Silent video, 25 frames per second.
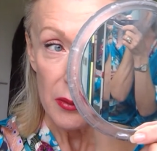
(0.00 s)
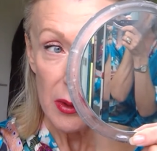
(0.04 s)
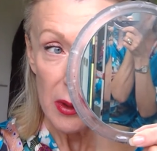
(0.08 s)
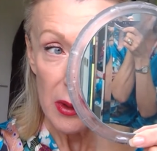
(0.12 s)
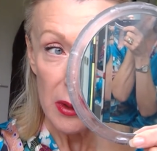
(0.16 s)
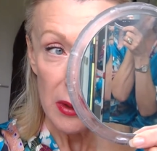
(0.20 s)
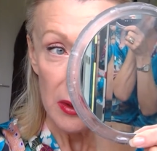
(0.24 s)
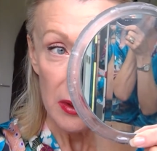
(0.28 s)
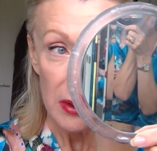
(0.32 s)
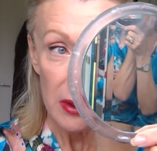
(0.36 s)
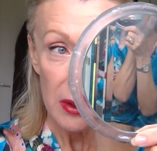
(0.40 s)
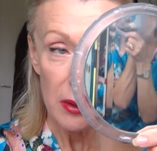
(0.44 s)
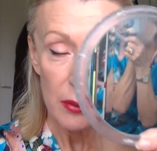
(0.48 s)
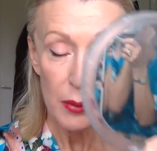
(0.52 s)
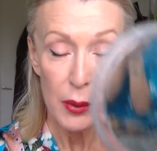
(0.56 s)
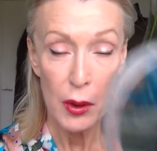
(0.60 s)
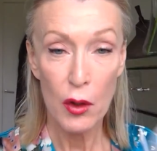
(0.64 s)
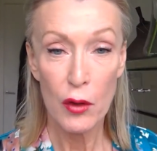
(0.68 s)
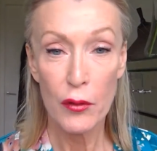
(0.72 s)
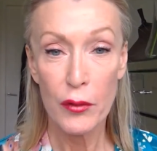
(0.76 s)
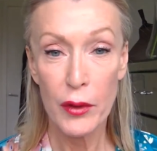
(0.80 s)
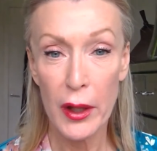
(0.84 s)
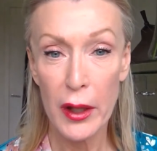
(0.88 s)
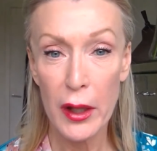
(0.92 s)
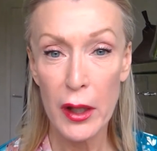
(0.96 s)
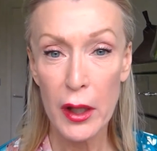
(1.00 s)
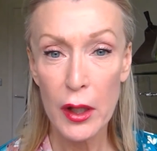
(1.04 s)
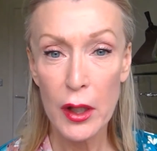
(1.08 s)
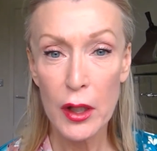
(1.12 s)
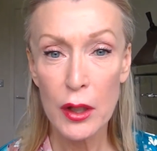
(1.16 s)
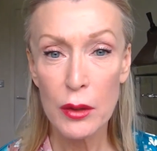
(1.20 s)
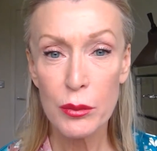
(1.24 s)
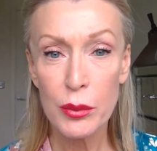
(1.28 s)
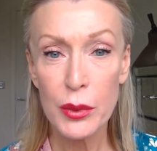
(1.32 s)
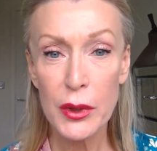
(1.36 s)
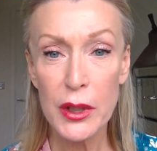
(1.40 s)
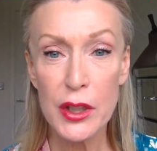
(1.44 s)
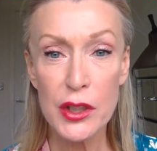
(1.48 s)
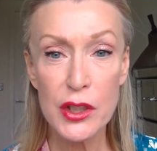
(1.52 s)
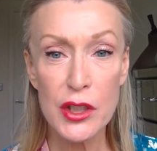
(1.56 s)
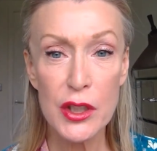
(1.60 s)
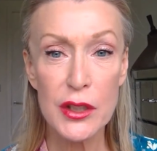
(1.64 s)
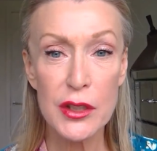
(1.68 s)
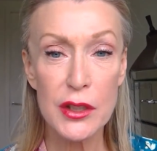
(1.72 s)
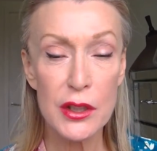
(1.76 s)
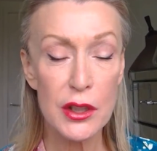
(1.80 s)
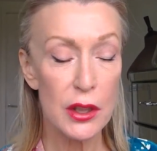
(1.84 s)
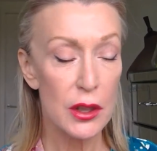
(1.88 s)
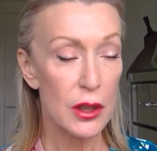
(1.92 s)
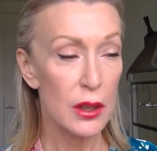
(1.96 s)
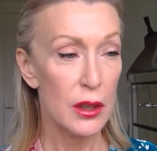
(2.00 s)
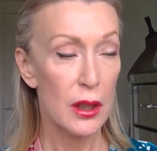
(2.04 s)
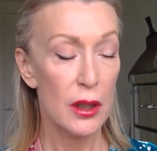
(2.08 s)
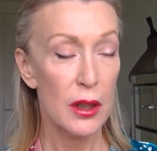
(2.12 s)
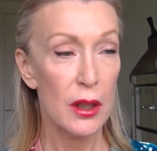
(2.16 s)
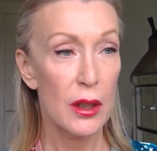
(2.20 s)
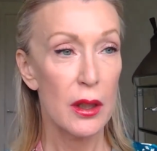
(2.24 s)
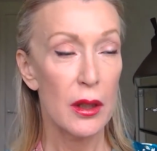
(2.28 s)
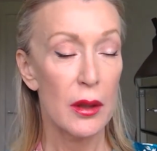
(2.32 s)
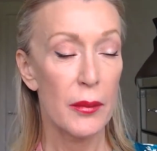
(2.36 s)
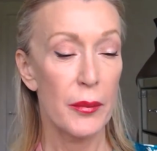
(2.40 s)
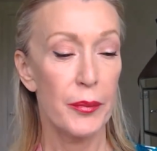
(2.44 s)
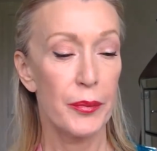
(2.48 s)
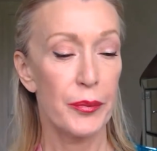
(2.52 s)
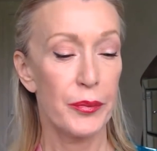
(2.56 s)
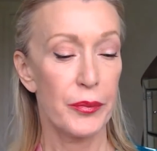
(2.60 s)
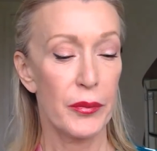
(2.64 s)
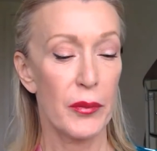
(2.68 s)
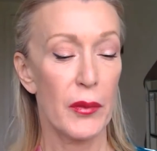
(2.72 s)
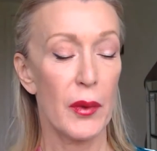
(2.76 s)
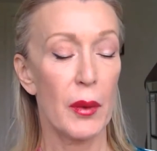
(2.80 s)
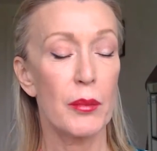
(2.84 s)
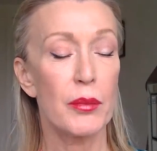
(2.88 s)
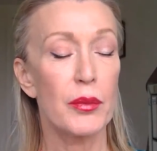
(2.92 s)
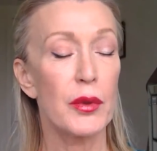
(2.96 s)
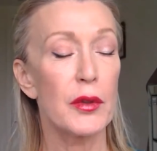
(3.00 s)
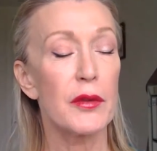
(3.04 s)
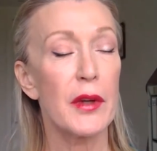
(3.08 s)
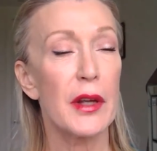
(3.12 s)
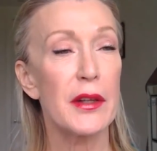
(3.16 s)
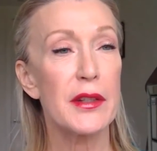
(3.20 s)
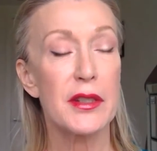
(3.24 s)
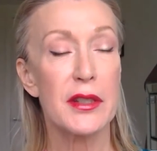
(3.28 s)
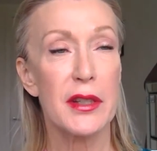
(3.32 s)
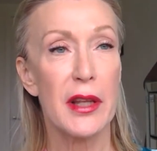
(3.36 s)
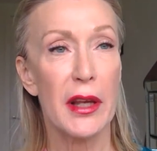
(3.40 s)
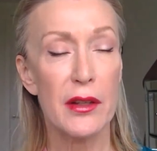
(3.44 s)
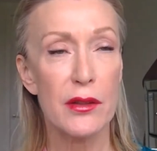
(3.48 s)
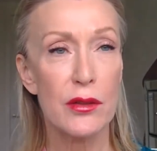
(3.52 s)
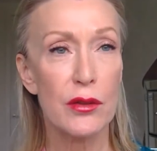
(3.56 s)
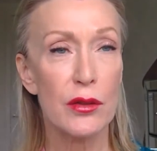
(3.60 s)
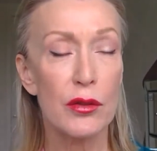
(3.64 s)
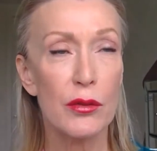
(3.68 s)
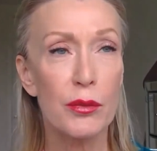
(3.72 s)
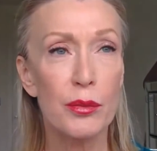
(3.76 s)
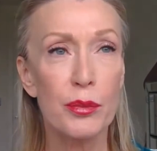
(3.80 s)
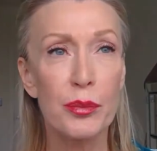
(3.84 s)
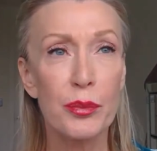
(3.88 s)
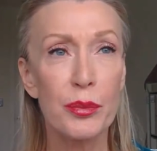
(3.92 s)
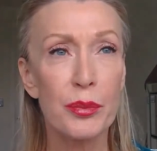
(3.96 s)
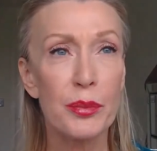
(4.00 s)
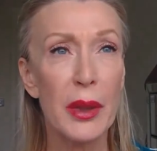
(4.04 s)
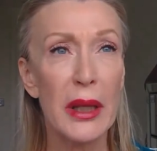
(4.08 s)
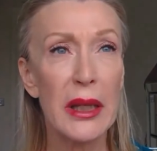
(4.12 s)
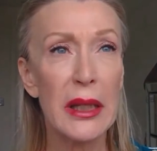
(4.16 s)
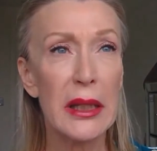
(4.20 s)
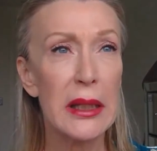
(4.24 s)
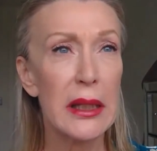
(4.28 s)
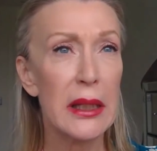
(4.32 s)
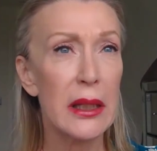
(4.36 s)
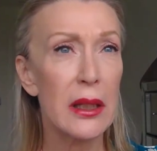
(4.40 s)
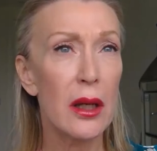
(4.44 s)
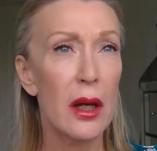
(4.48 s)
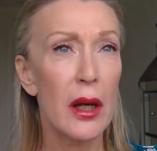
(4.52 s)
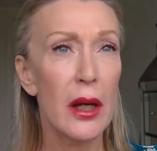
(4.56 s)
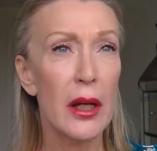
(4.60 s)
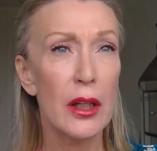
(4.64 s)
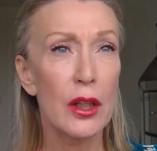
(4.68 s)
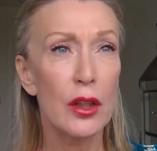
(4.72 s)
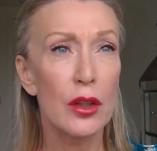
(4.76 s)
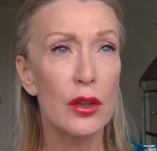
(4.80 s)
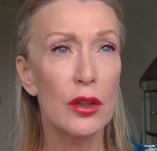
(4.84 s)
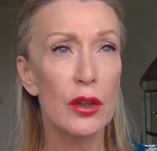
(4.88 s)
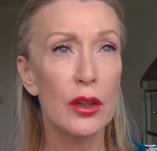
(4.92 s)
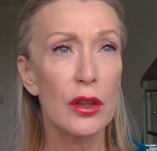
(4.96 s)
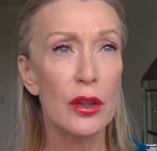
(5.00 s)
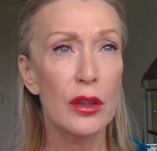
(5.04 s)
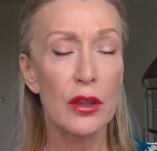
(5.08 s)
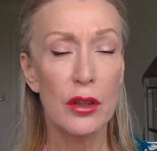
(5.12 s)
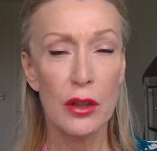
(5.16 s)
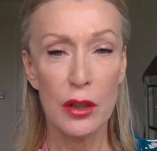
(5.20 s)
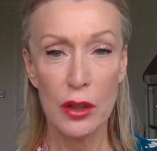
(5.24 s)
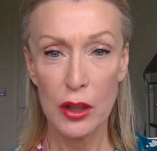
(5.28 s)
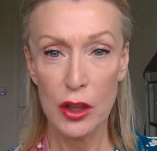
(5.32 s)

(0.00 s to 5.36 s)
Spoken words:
take a little bit off there, but it just prevents that sort of pinky eye look.